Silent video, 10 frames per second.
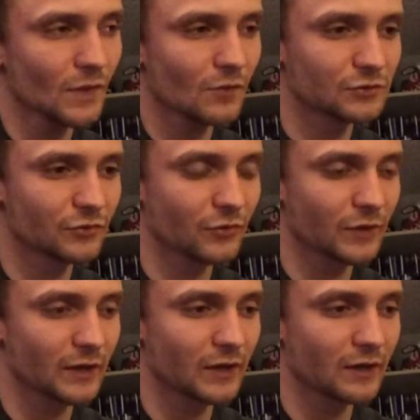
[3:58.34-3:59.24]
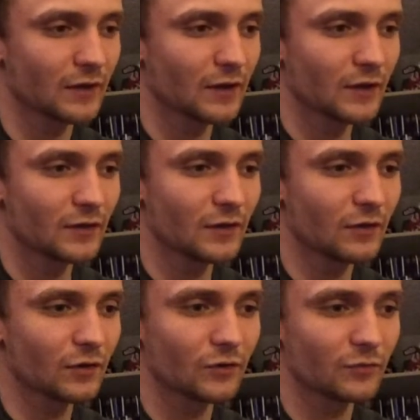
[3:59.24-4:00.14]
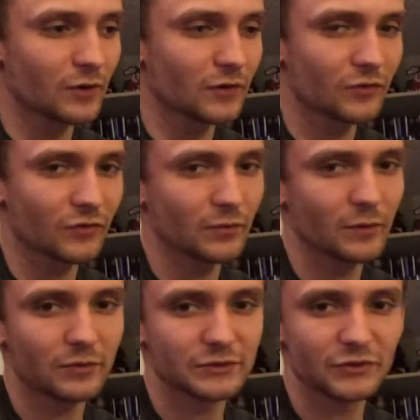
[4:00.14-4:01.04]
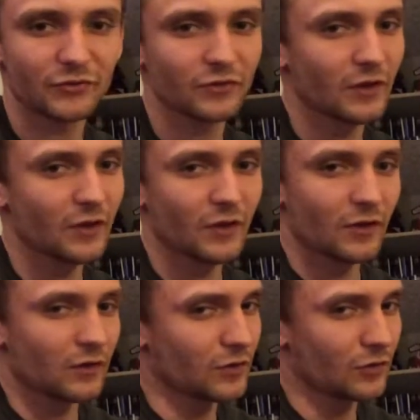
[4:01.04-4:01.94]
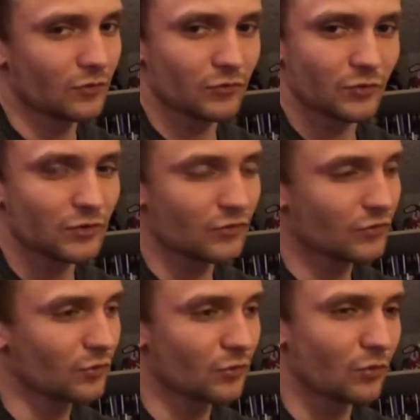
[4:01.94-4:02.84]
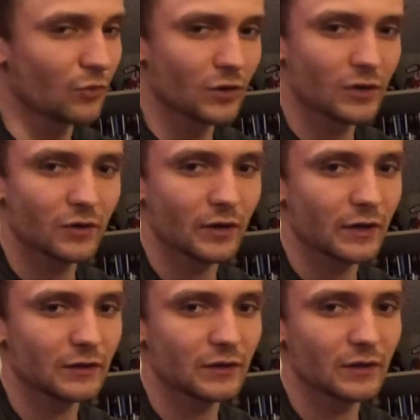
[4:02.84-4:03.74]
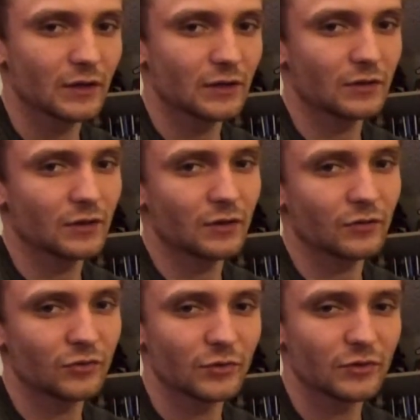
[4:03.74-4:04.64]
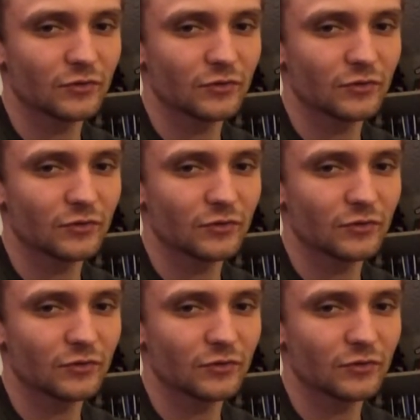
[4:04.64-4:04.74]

which was okay. Not all of them are. Some people are just, you know, doing the school work grind thing, you know, doing the